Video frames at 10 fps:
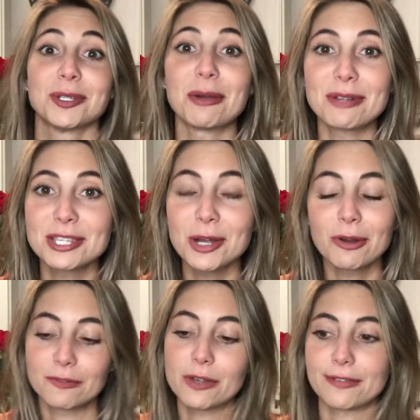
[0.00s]
I went to go
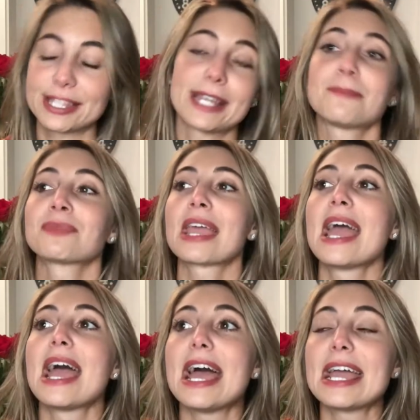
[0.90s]
review everything,
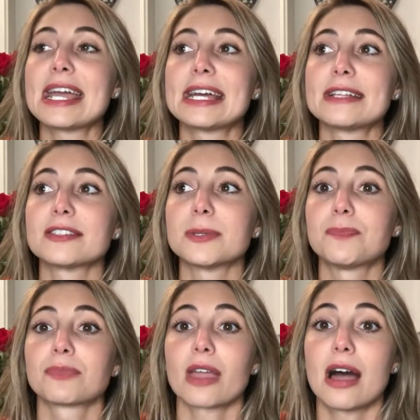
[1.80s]
and
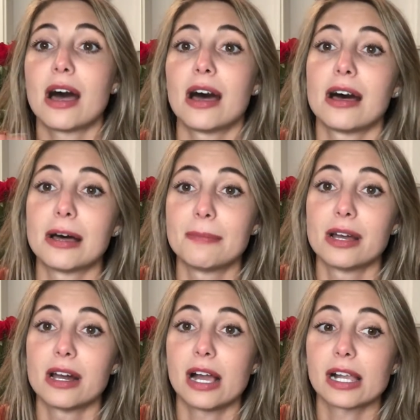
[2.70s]
a
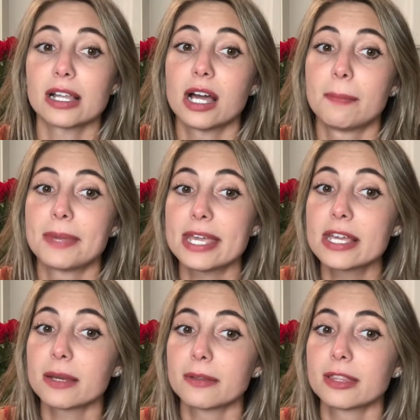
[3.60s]

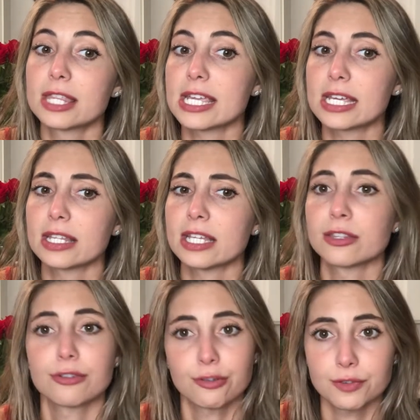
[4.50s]
big thing in the
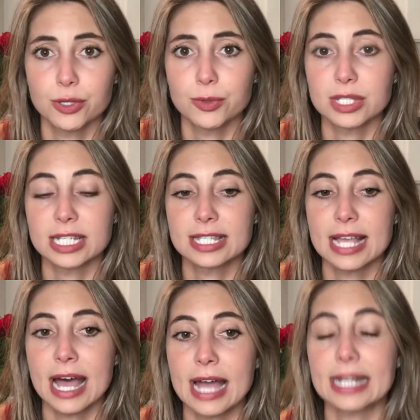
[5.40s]
reviews is
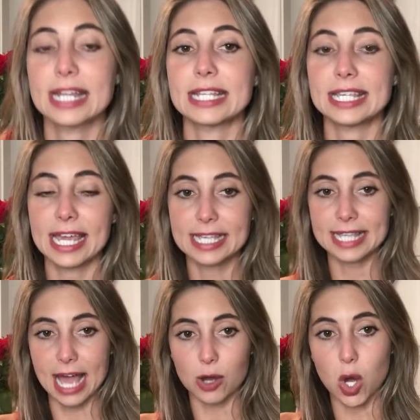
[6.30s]
that it takes
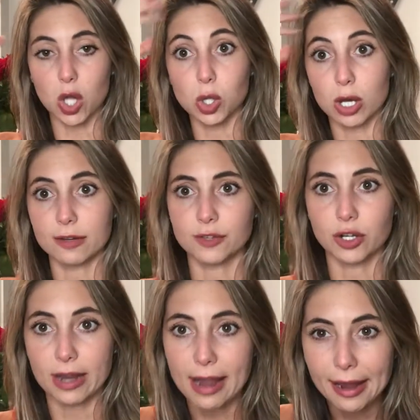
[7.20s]
out a lot of your
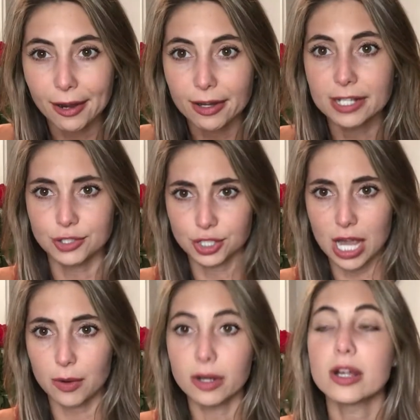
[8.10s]
hair in the
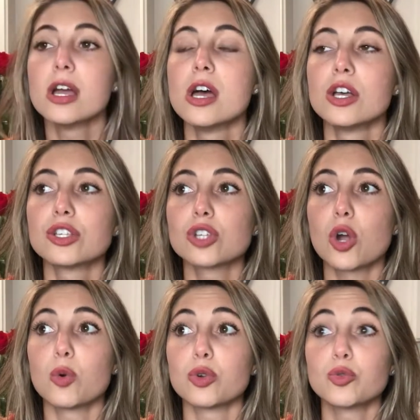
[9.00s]
shower.
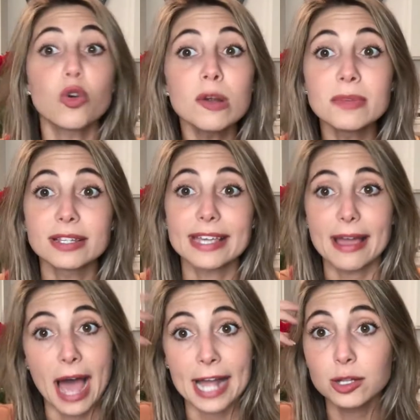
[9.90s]
So normally
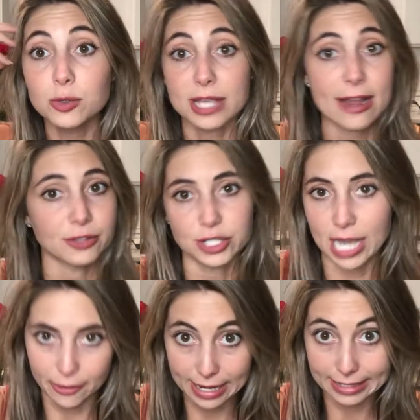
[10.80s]
I lose hair in the
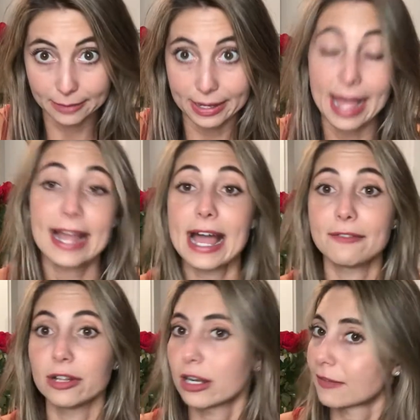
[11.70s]
shower anyway. I have a
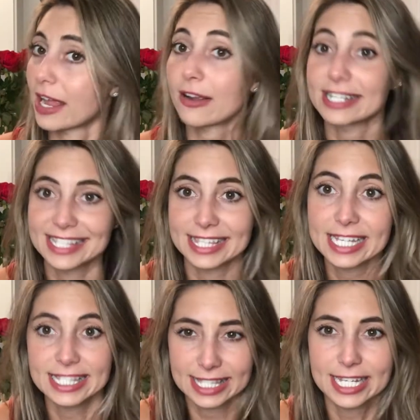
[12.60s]
lot of hair,
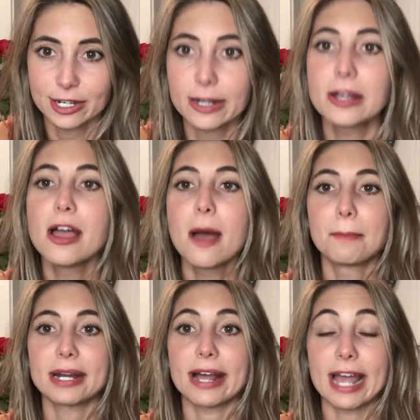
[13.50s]
it's thinner,
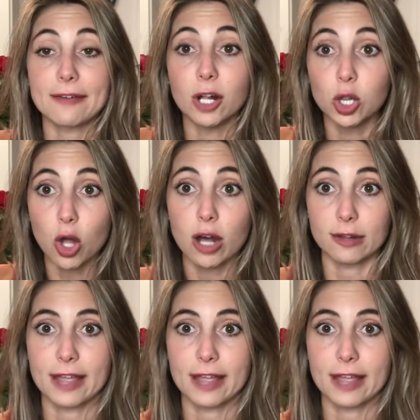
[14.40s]
but I have a lot of